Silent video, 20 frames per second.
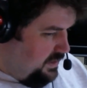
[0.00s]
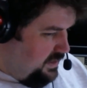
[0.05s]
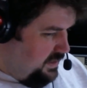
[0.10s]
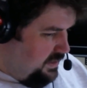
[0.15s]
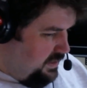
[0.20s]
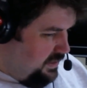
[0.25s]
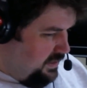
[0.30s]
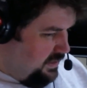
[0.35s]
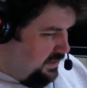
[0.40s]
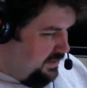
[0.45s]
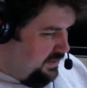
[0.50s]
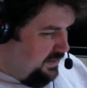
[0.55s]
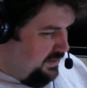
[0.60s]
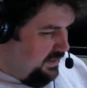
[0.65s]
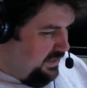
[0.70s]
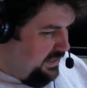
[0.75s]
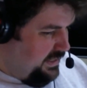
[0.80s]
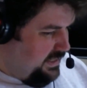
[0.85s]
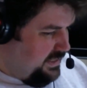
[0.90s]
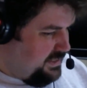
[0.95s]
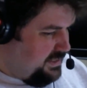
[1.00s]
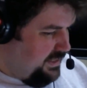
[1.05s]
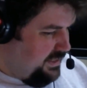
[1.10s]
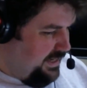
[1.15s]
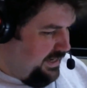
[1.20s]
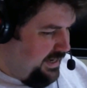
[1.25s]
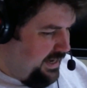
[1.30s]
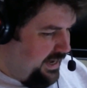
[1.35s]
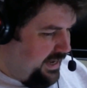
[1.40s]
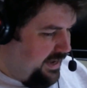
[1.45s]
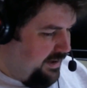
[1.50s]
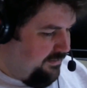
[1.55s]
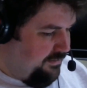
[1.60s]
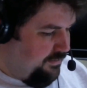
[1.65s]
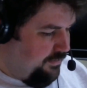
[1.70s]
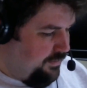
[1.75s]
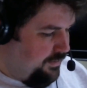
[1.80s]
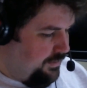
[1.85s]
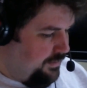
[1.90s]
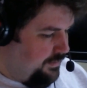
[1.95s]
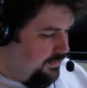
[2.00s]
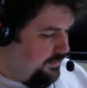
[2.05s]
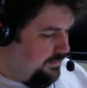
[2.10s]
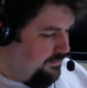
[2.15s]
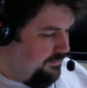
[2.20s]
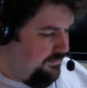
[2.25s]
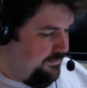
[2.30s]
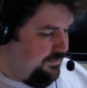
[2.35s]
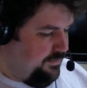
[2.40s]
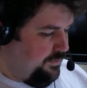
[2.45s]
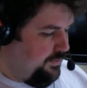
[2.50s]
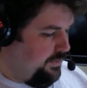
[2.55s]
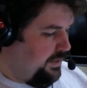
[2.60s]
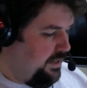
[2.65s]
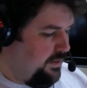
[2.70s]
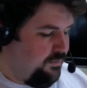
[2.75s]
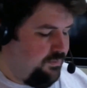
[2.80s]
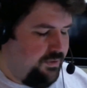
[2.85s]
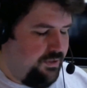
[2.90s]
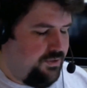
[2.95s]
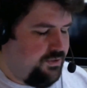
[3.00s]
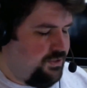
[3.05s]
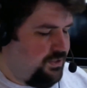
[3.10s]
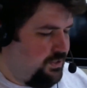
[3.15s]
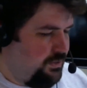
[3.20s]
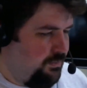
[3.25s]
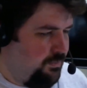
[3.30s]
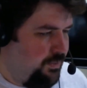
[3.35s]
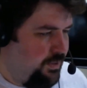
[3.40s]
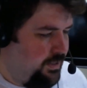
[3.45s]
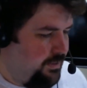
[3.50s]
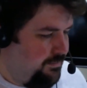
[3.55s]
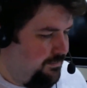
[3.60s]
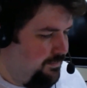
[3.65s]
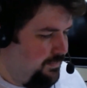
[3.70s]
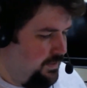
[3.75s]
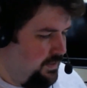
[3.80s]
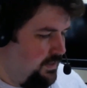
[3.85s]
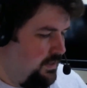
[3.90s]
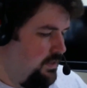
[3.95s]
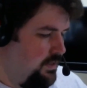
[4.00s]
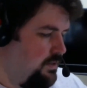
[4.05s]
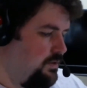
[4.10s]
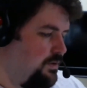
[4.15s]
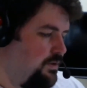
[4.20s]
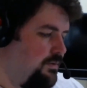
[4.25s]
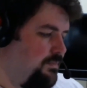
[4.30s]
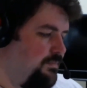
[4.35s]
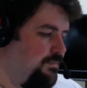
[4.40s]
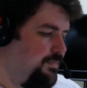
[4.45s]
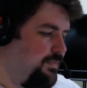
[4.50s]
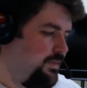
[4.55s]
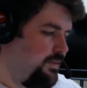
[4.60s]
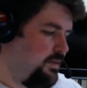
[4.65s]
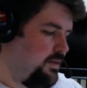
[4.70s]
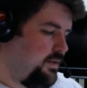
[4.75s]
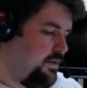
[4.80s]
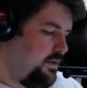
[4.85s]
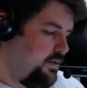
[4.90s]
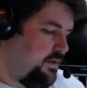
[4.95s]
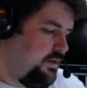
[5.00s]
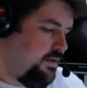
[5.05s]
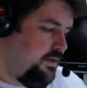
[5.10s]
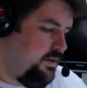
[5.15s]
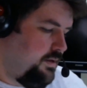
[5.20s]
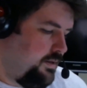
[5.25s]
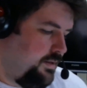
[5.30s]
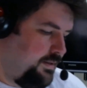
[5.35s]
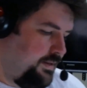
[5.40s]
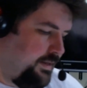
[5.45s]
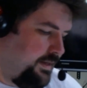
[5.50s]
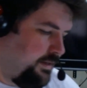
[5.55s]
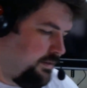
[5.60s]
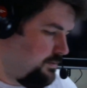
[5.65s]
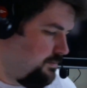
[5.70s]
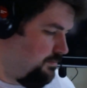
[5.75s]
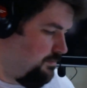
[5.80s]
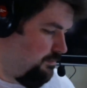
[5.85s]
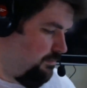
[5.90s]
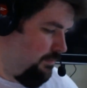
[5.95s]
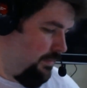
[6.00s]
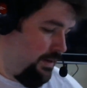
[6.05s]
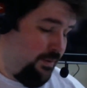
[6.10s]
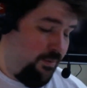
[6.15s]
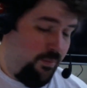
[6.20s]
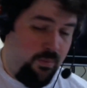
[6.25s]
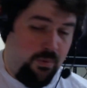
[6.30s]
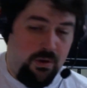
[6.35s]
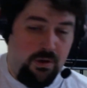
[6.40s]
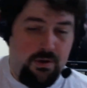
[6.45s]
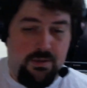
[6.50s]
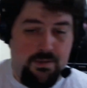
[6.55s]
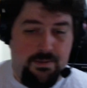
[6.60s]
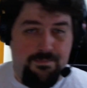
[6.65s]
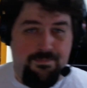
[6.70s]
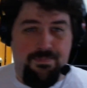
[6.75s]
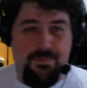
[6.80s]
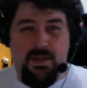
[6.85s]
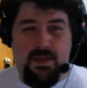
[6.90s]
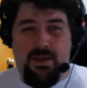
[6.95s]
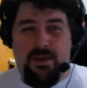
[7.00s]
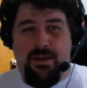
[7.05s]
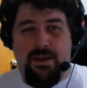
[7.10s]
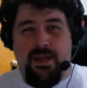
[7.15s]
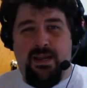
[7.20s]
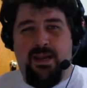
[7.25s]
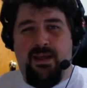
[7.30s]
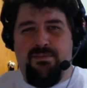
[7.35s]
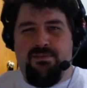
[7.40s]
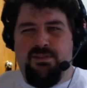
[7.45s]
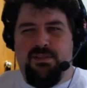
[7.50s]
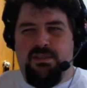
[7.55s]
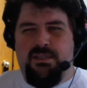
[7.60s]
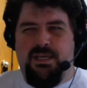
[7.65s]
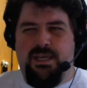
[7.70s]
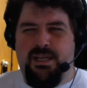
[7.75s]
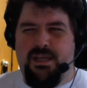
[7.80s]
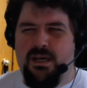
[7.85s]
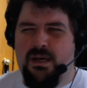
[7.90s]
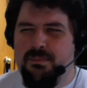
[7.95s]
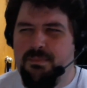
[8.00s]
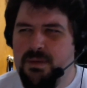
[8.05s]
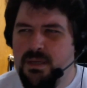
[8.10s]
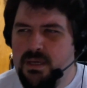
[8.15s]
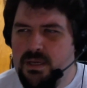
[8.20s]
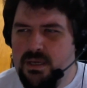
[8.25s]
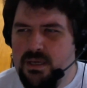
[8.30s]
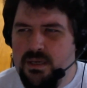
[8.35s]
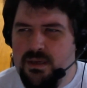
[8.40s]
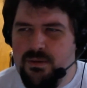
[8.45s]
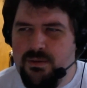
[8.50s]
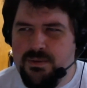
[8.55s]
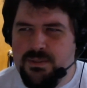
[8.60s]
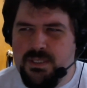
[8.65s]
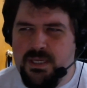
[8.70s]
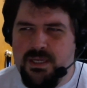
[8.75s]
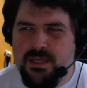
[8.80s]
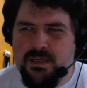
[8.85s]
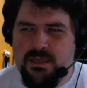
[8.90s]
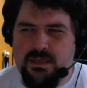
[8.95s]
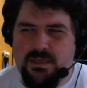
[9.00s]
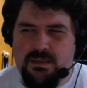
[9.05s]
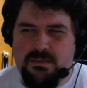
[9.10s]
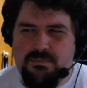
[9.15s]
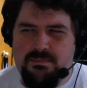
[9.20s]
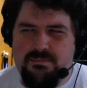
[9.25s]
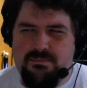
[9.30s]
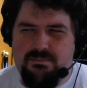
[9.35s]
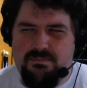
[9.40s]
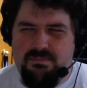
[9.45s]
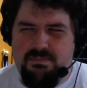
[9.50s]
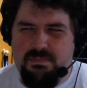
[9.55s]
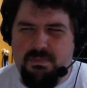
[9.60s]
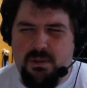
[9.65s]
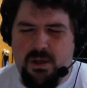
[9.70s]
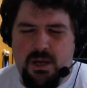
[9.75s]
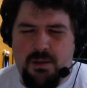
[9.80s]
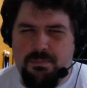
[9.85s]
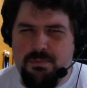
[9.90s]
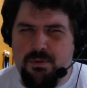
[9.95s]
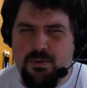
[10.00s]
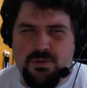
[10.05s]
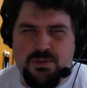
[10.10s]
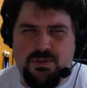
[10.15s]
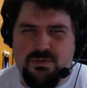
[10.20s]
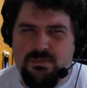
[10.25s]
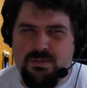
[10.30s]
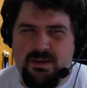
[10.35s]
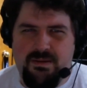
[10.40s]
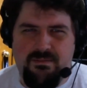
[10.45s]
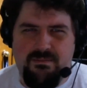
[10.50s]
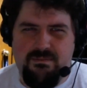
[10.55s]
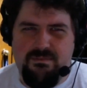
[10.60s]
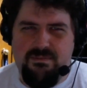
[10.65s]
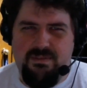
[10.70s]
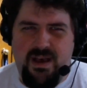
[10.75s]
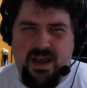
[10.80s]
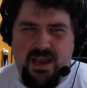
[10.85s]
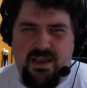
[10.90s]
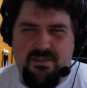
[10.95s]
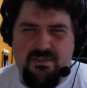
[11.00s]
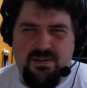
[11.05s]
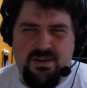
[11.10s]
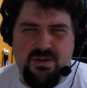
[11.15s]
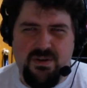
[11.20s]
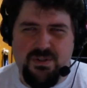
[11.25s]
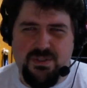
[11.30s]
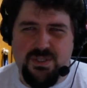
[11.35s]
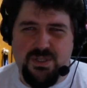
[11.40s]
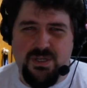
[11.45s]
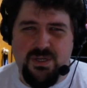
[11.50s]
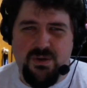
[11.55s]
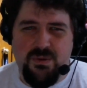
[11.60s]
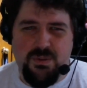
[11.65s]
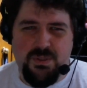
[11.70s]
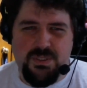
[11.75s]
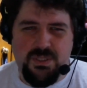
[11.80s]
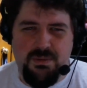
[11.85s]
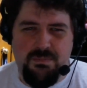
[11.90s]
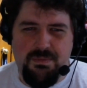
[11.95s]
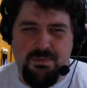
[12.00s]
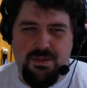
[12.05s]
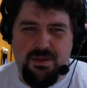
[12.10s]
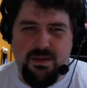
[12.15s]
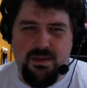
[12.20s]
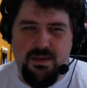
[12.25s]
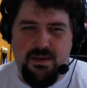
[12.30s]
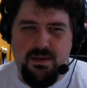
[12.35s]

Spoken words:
I guess I have one floating out there somewhere in the ether that might work. I'd have to dig it up. It was on a blog post from like 5 years ago or something.